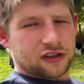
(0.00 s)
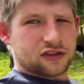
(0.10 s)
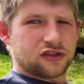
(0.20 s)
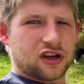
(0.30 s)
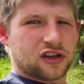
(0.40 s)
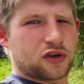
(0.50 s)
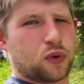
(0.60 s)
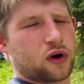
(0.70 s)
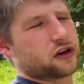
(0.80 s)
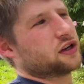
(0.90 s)
sort of
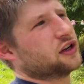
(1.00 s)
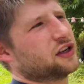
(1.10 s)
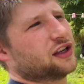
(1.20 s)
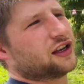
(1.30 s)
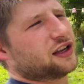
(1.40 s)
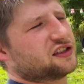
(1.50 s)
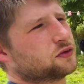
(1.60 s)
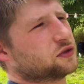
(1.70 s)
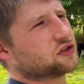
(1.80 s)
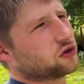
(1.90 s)
quirk, I
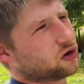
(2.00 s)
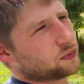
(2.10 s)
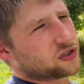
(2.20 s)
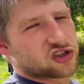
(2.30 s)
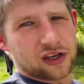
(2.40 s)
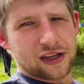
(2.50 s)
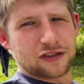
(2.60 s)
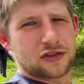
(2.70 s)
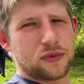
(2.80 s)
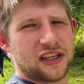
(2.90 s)
guess, with Storm is she
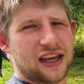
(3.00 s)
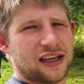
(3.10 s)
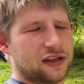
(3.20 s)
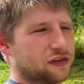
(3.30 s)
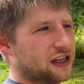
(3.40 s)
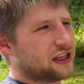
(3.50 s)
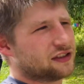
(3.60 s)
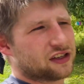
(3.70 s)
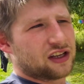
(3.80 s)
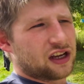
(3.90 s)
likes to be
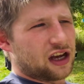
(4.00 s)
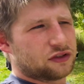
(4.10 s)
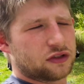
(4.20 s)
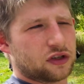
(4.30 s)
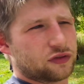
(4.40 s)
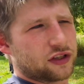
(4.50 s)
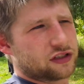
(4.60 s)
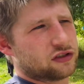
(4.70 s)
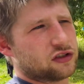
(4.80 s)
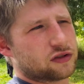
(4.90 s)
elevated. I don't know if
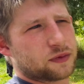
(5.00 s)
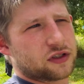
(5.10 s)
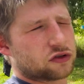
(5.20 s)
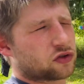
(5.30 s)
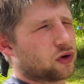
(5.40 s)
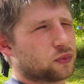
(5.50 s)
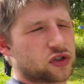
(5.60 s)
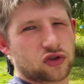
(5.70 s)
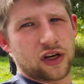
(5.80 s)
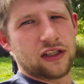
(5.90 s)
this is just because Storm
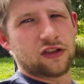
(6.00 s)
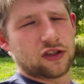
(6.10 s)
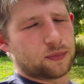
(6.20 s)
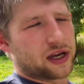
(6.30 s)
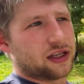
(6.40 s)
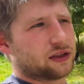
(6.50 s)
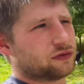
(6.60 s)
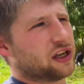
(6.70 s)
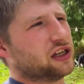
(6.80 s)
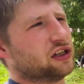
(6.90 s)
was trained on the bike
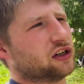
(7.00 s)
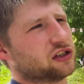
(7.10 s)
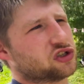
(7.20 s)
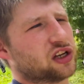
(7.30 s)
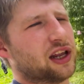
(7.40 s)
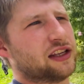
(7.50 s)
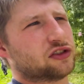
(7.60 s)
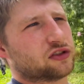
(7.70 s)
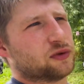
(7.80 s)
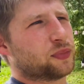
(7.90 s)
very young. She
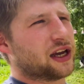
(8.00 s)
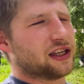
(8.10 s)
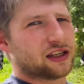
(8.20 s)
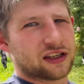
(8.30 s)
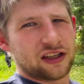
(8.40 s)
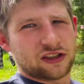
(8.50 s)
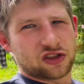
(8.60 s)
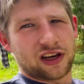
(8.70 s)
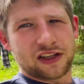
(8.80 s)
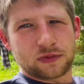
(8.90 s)
likes the bike,
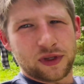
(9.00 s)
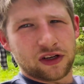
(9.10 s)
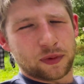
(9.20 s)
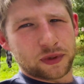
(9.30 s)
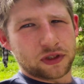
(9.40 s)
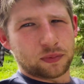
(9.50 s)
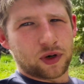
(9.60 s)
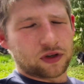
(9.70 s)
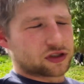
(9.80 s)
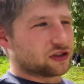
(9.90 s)
she likes being up in the
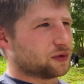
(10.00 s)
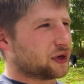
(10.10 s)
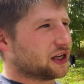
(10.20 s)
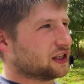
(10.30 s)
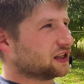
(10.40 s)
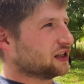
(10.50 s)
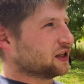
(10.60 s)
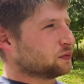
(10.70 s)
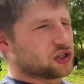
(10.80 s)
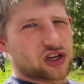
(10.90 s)
box on the bike,
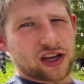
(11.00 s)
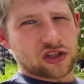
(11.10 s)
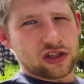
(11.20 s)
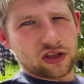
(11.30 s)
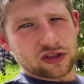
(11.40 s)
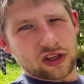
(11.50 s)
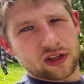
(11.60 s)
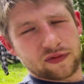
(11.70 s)
but she actually does it